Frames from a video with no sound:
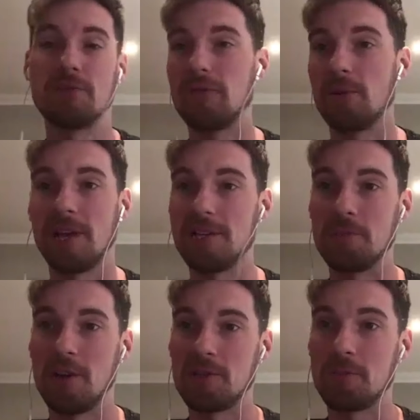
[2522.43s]
for every place
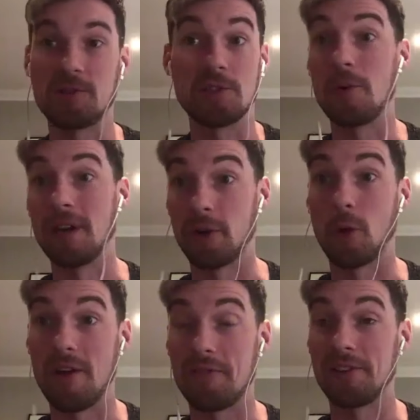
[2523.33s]
as possible, so no one ever
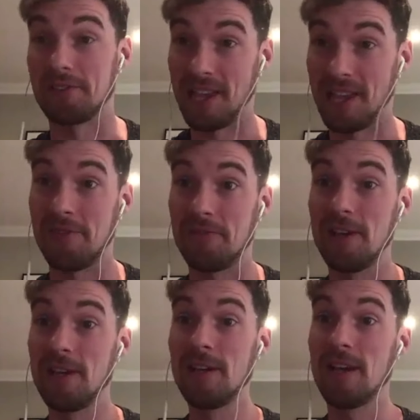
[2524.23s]
quite feels safe,
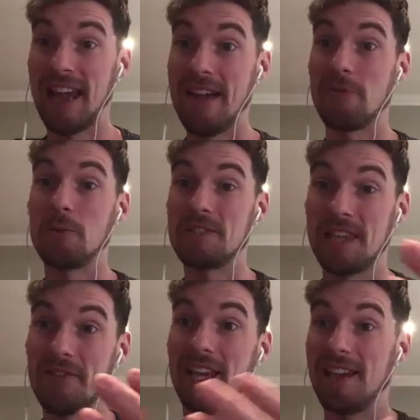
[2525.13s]
and everyone's
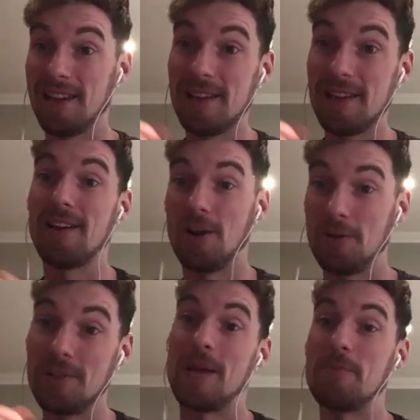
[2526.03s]
giving it
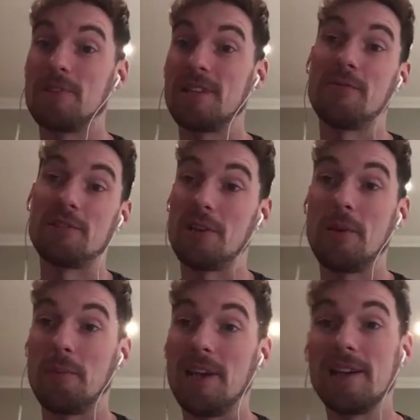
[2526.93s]
110% every time
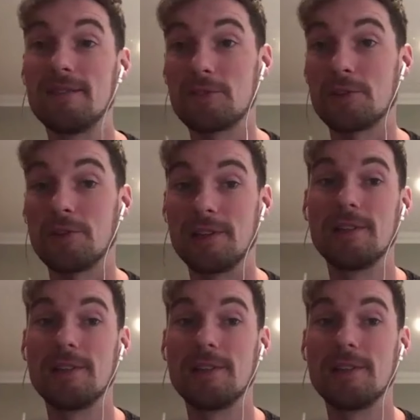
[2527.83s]
they play, for sure.